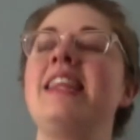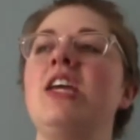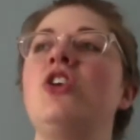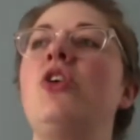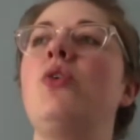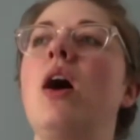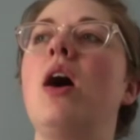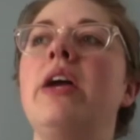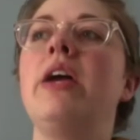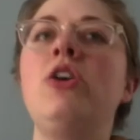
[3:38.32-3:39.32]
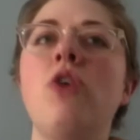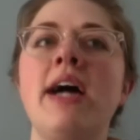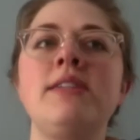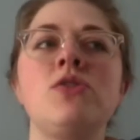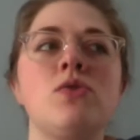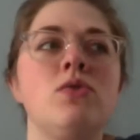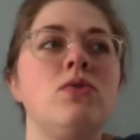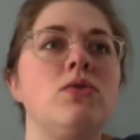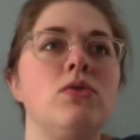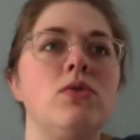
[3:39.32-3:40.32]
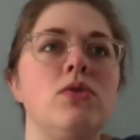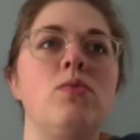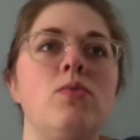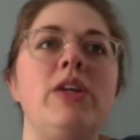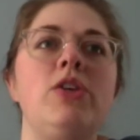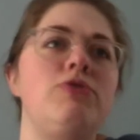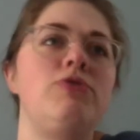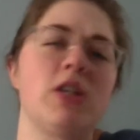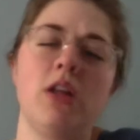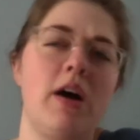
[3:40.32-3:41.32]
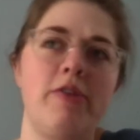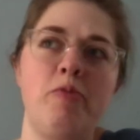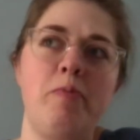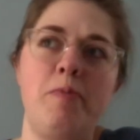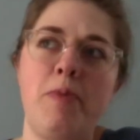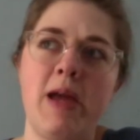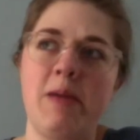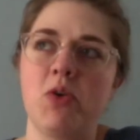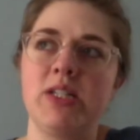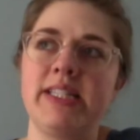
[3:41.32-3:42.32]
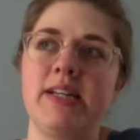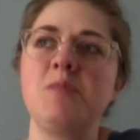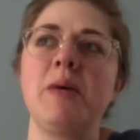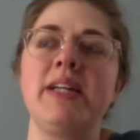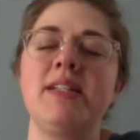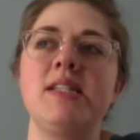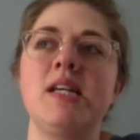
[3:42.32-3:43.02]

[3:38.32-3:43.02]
You know, in grad school, we used a lot of paper assessments.